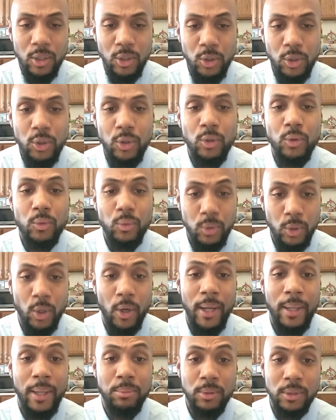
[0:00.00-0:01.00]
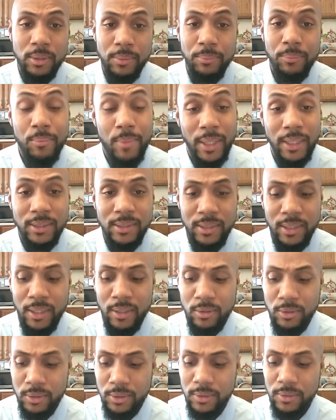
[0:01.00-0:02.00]
you're able to make
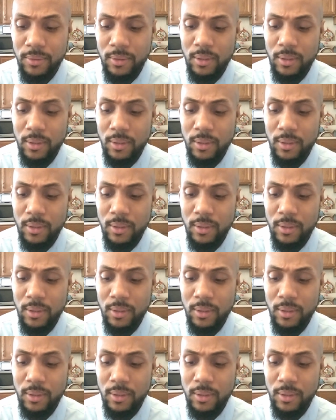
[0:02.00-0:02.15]
sales.